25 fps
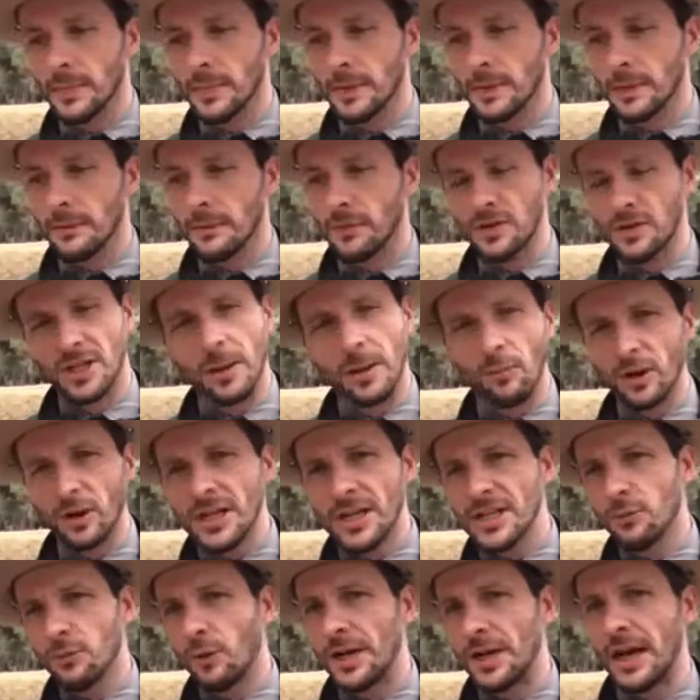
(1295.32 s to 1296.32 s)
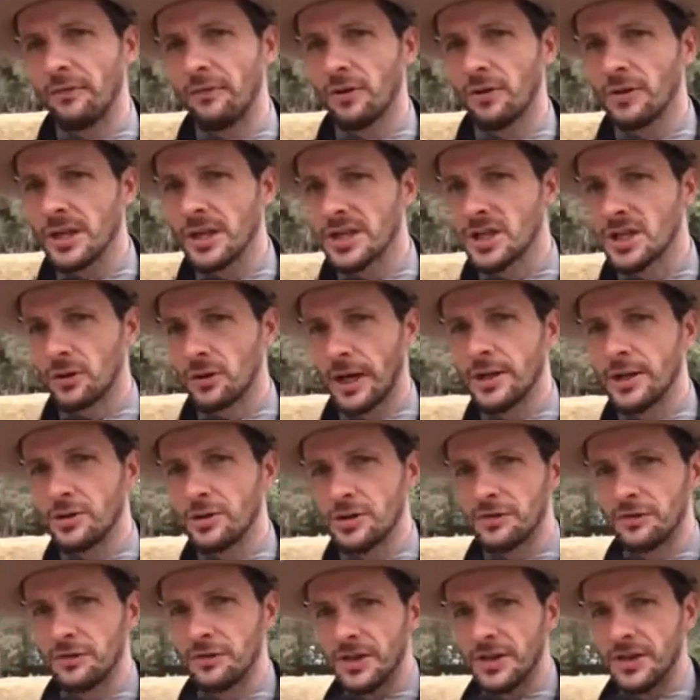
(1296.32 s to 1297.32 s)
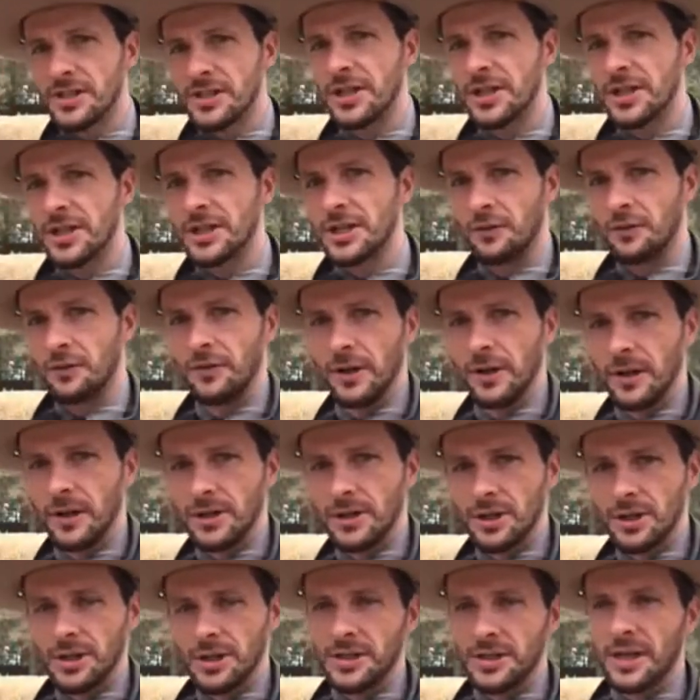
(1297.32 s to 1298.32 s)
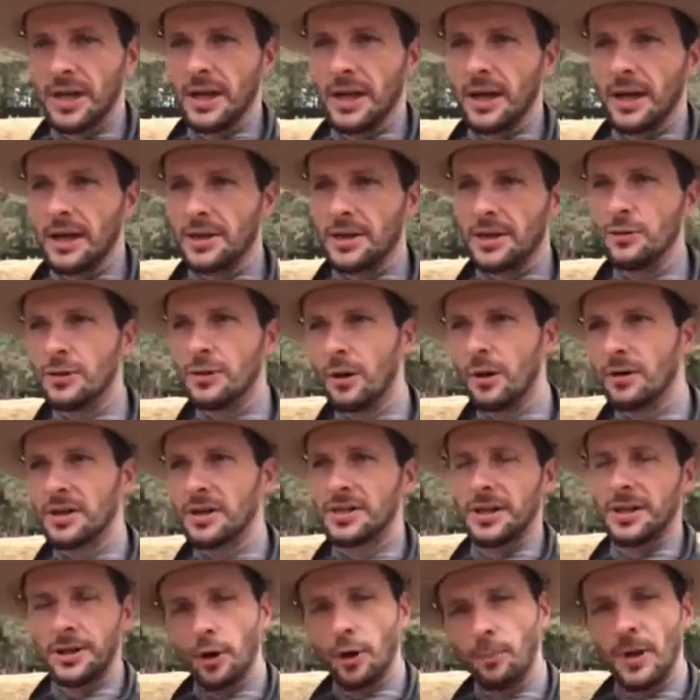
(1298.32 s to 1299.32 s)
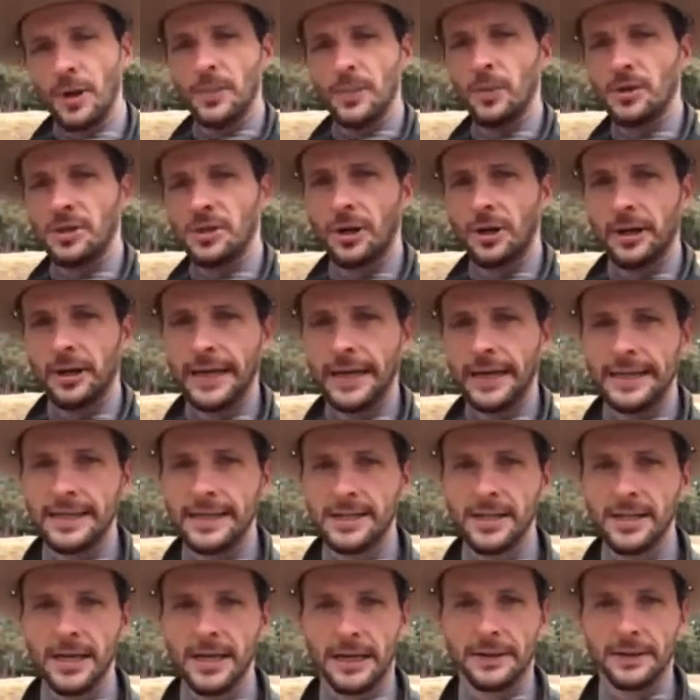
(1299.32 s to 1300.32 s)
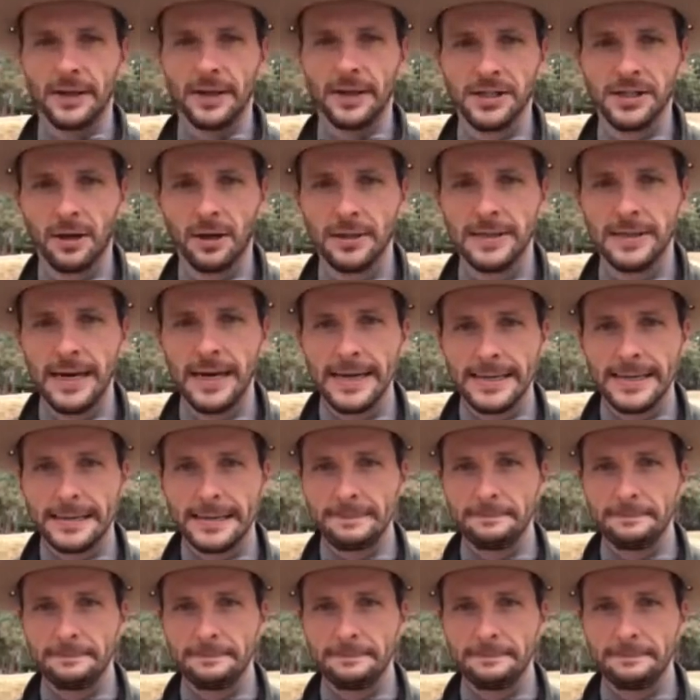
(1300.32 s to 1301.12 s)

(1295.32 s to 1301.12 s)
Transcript: For some reason, whenever these strangers visit your villages, you notice that your people start getting sick and they start dying.